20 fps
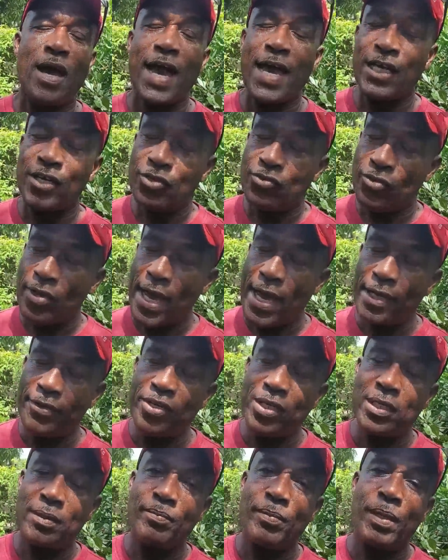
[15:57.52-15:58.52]
I
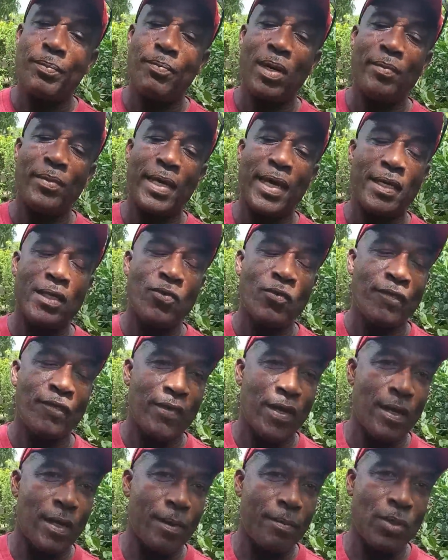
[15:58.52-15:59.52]
drink it probably like
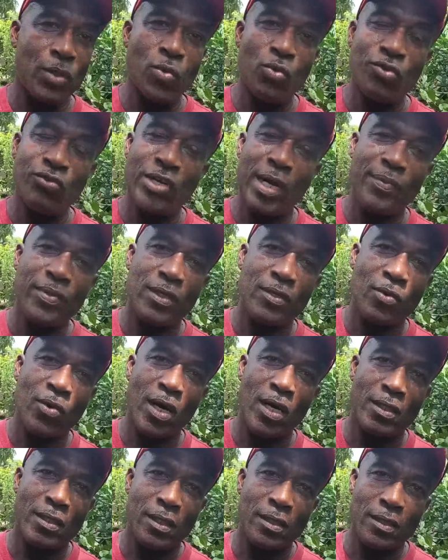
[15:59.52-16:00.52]
2 drops in the
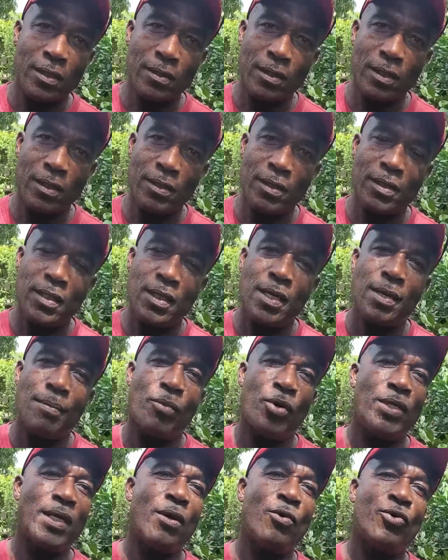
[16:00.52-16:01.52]
water.
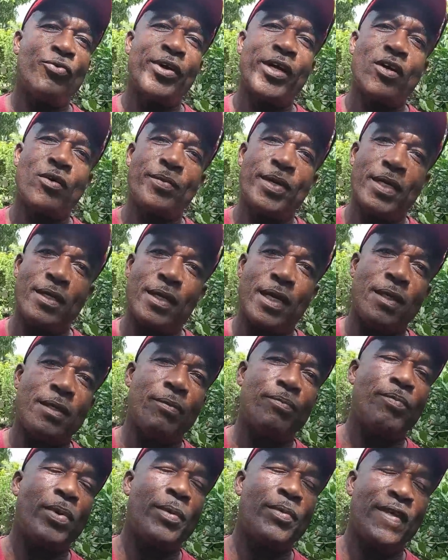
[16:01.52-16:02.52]
But I wouldn't recommend
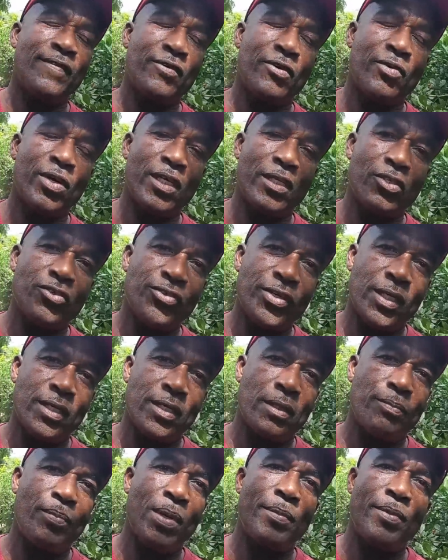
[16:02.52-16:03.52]
that. Probably if you want to drink
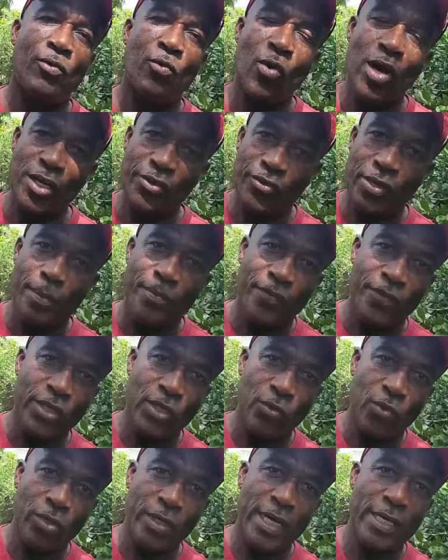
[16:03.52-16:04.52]
it, probably 1 drop for you
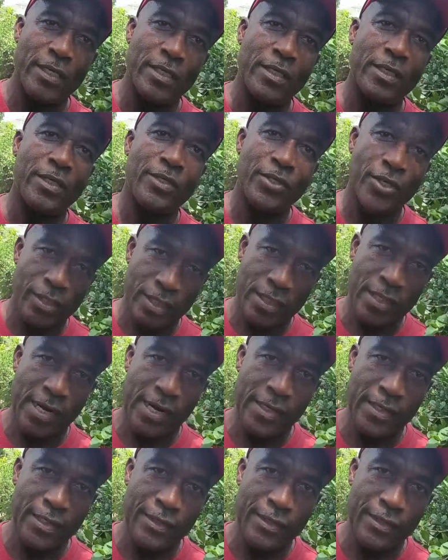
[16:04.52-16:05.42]
because you're just starting.